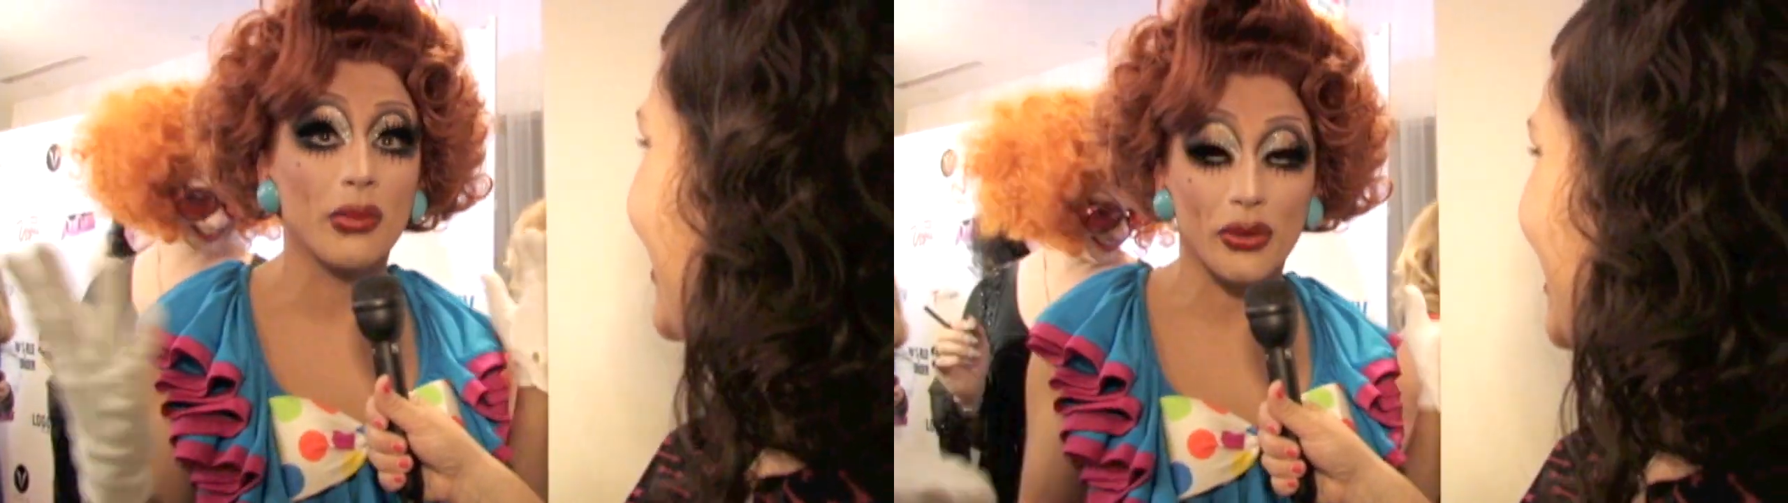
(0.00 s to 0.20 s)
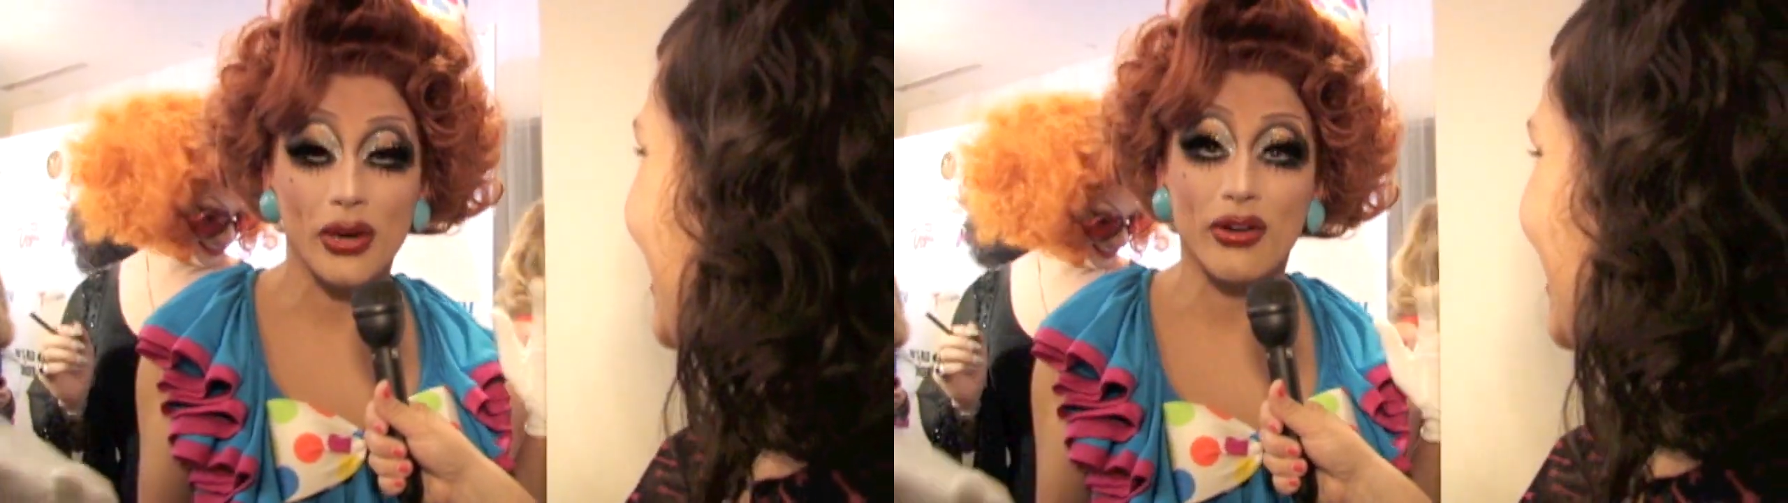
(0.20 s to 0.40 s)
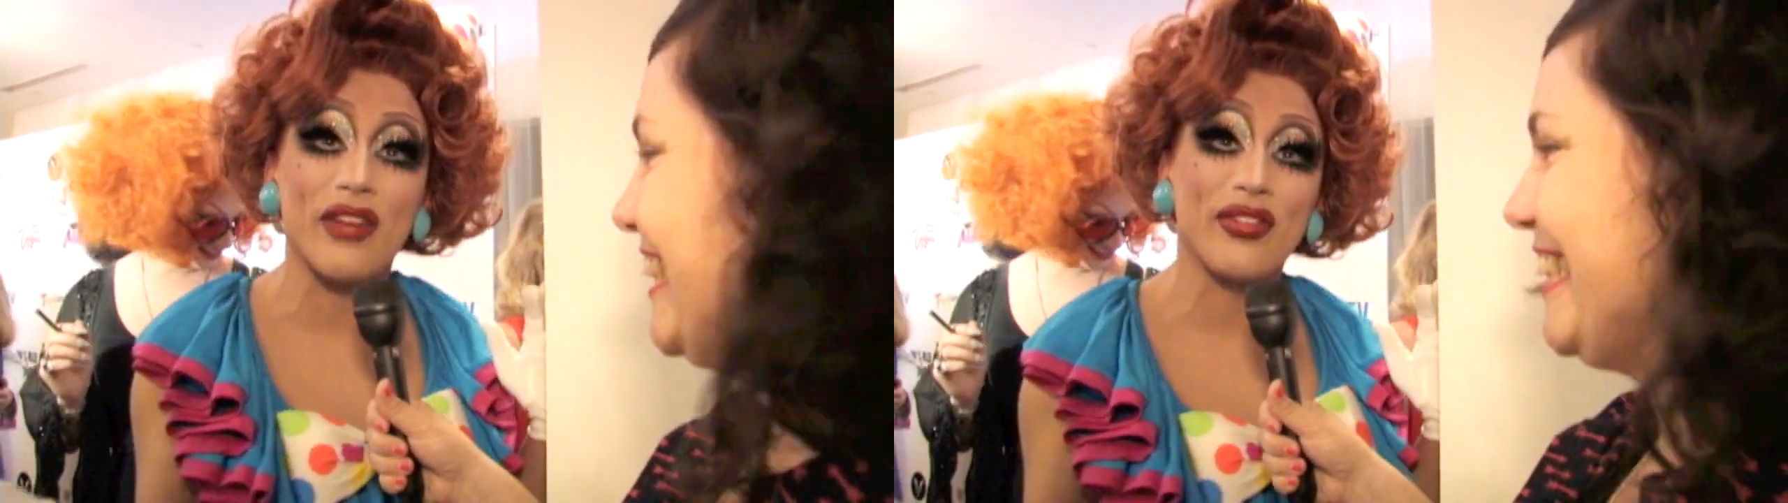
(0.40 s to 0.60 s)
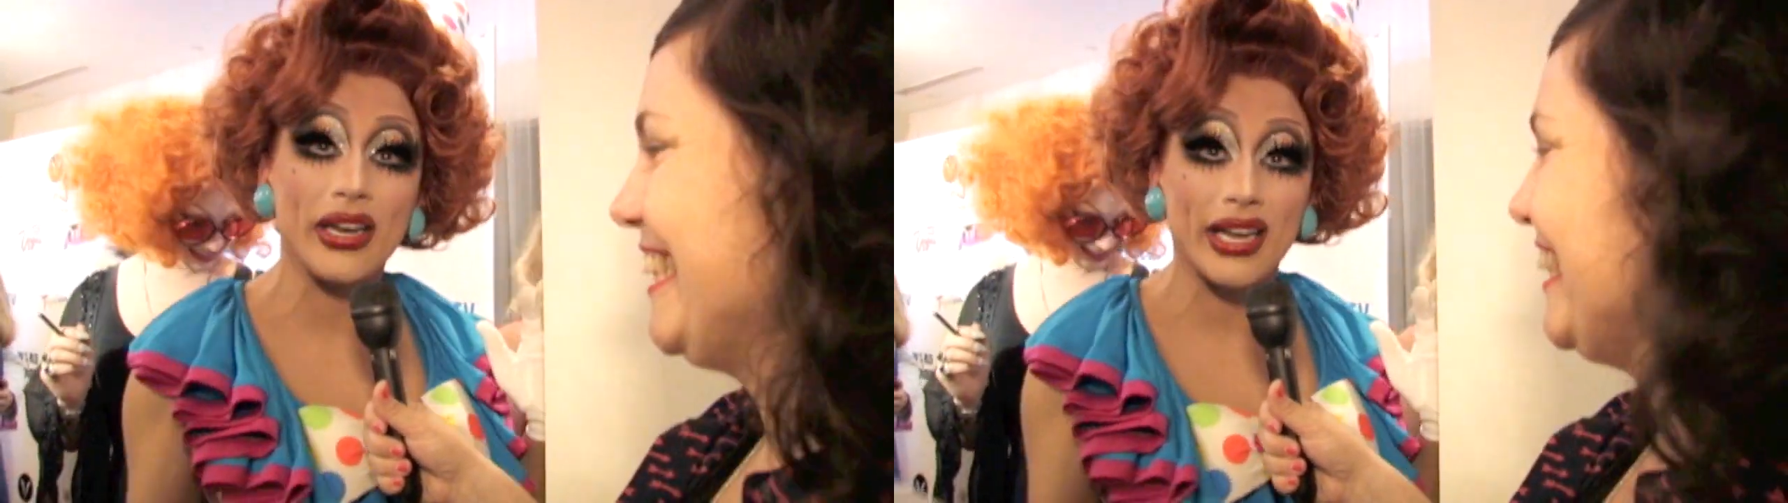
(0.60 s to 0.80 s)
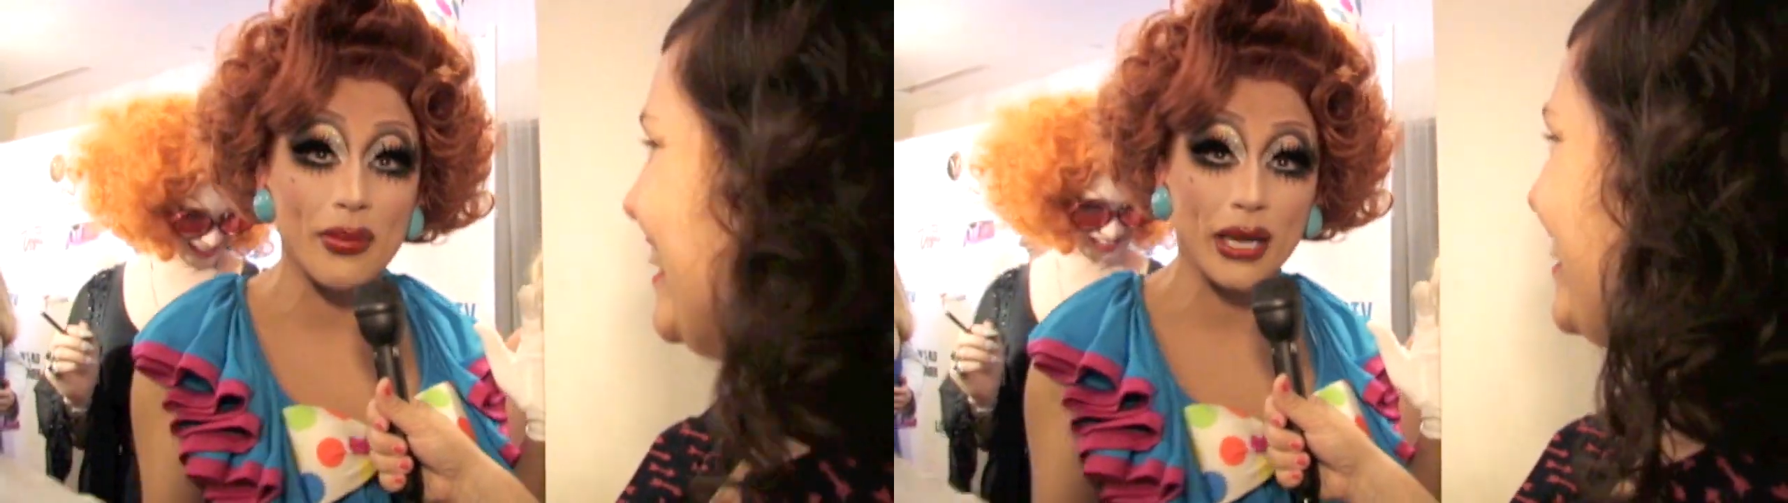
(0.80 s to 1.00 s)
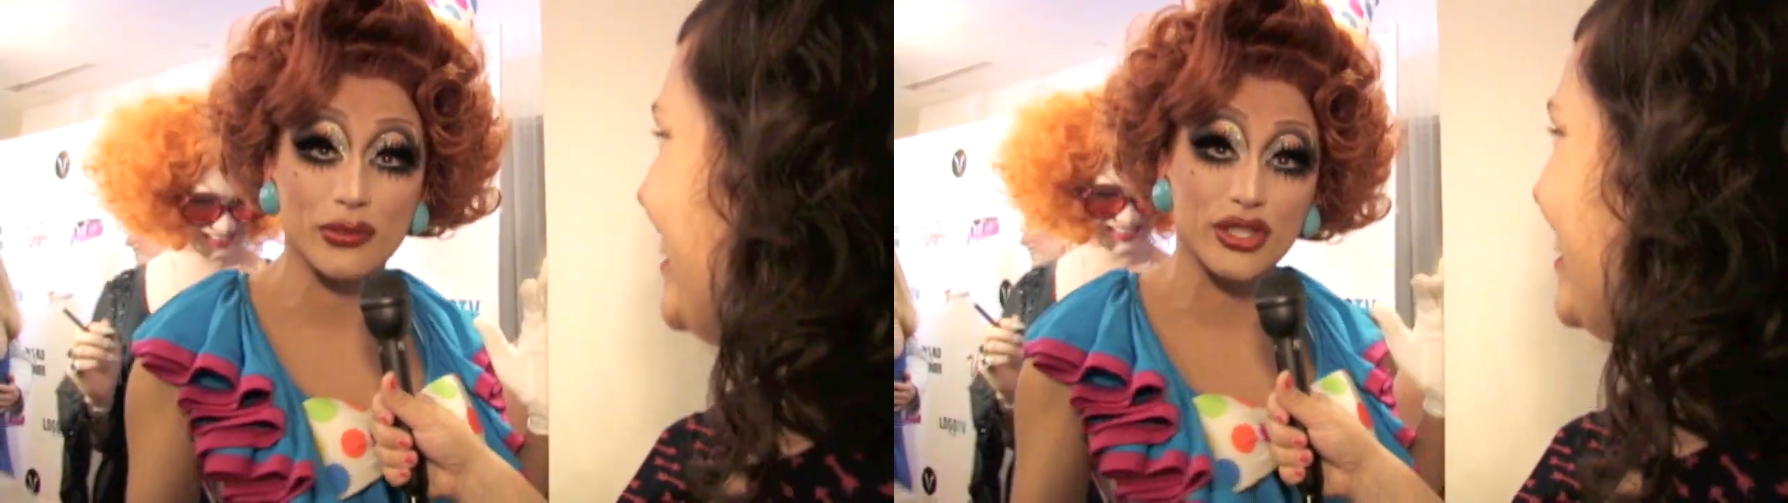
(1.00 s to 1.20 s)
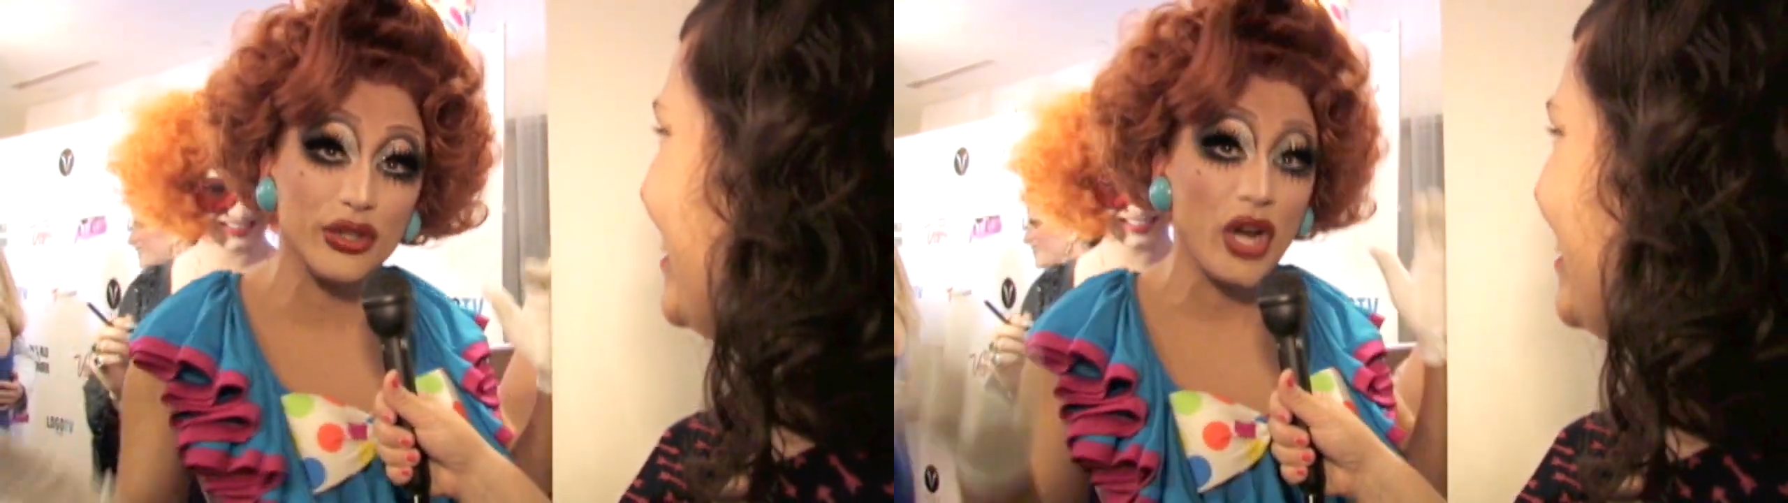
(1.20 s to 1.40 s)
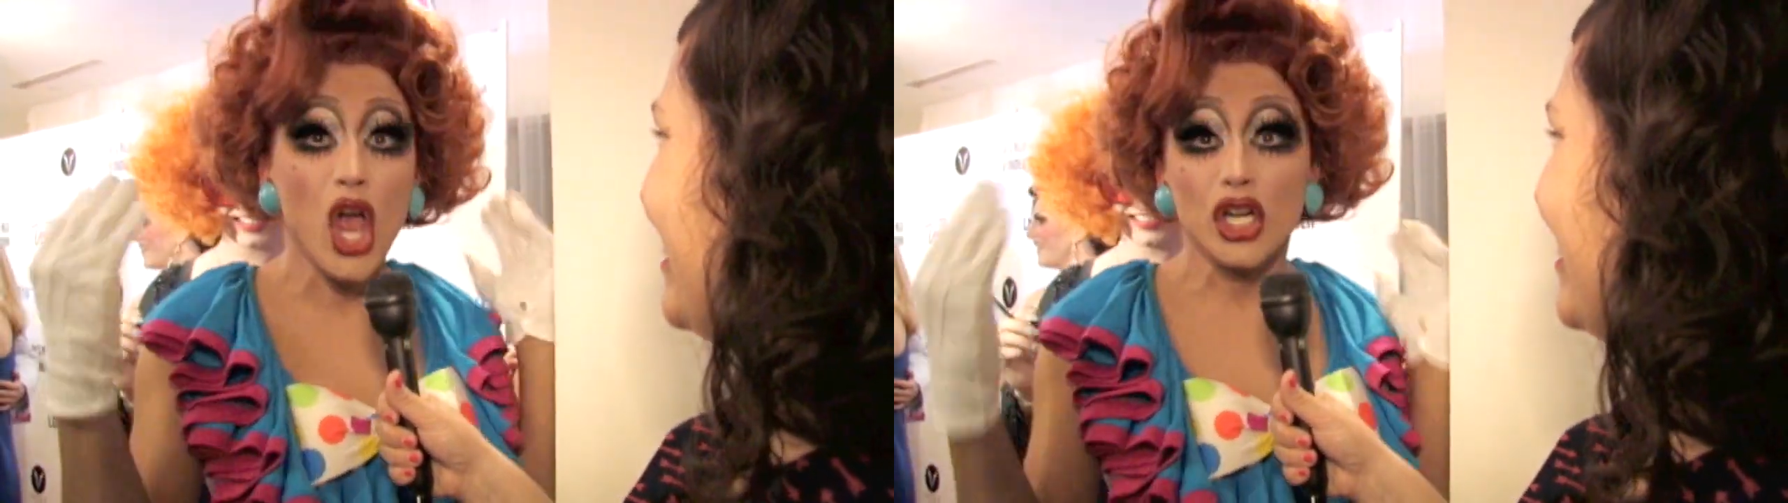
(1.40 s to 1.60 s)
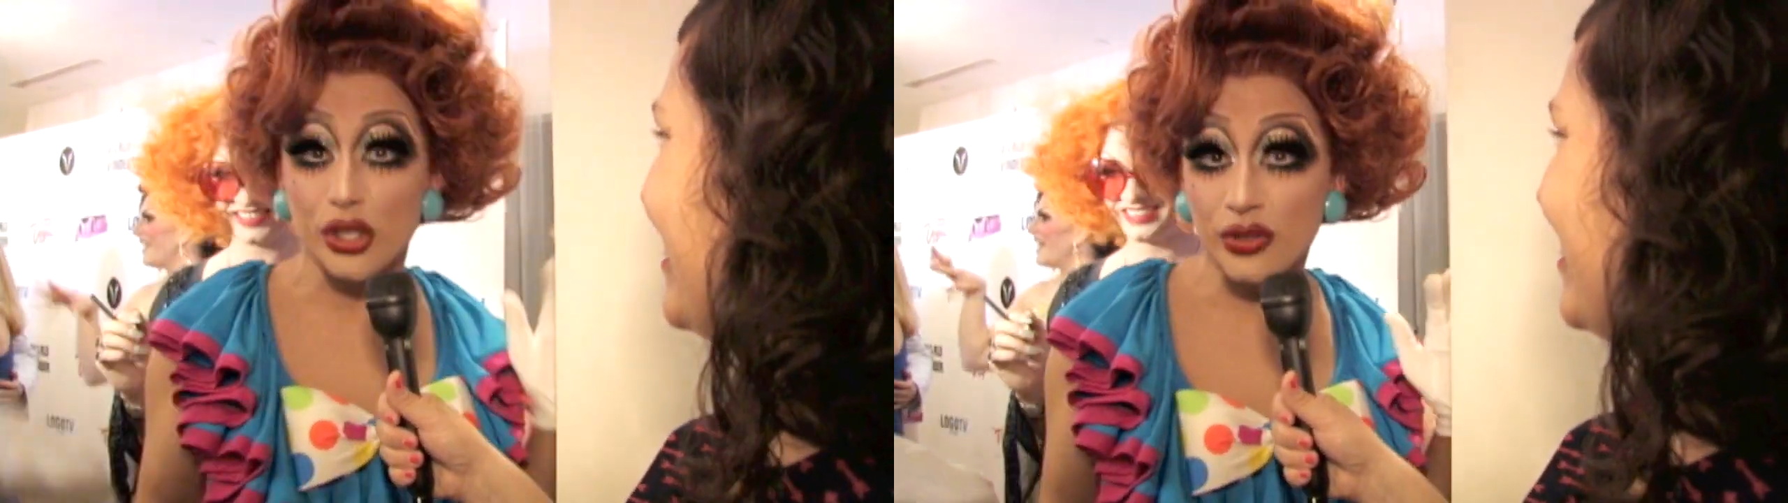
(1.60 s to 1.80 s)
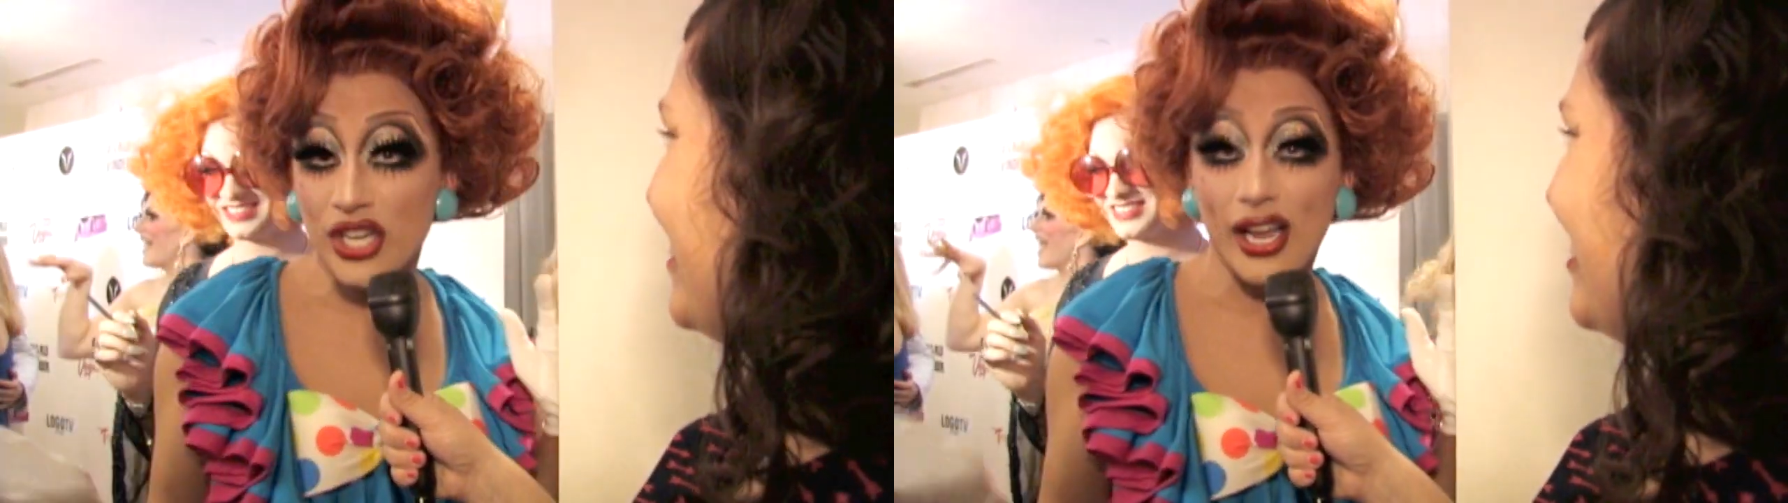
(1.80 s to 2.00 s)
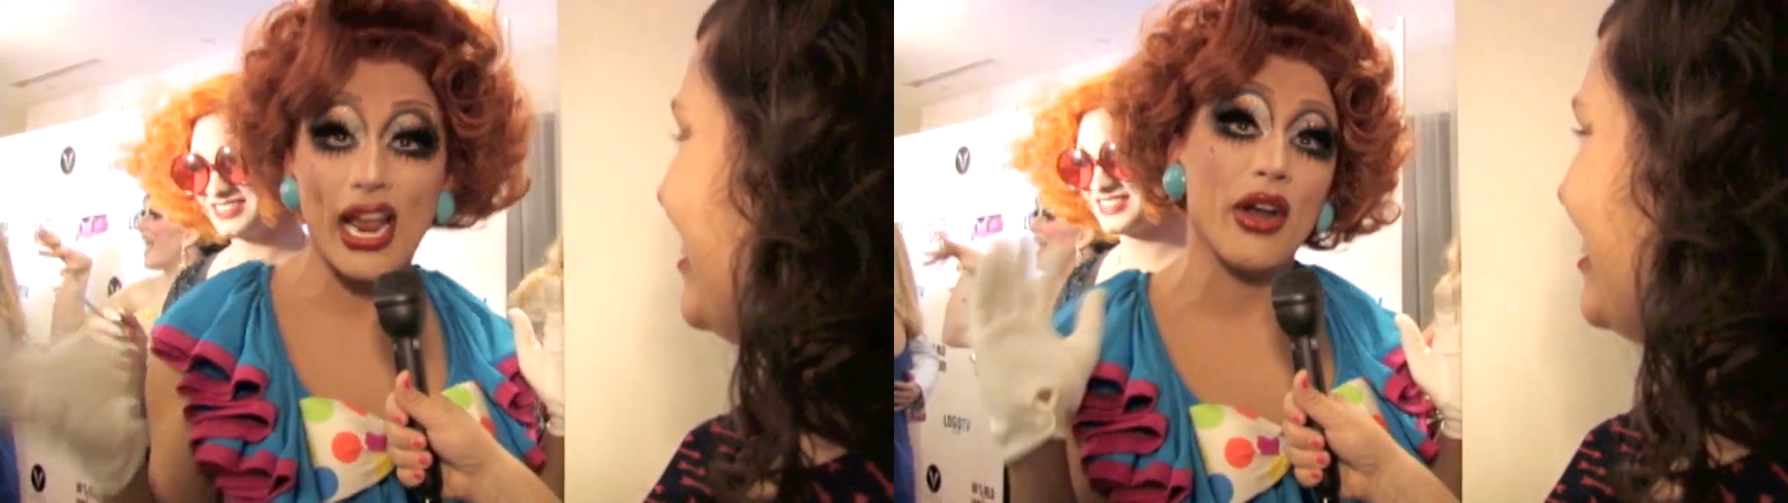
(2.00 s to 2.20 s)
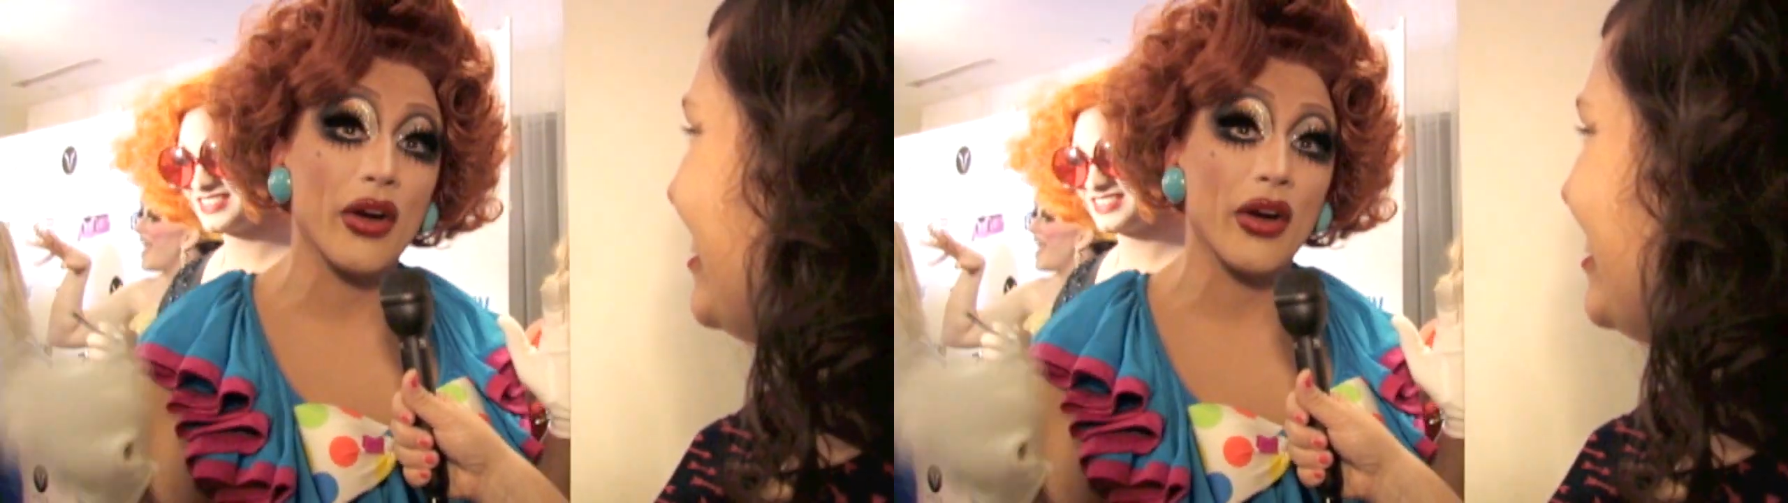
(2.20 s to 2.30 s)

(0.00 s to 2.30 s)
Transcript: We're doing crowdfunding coming up soon. Do check it out,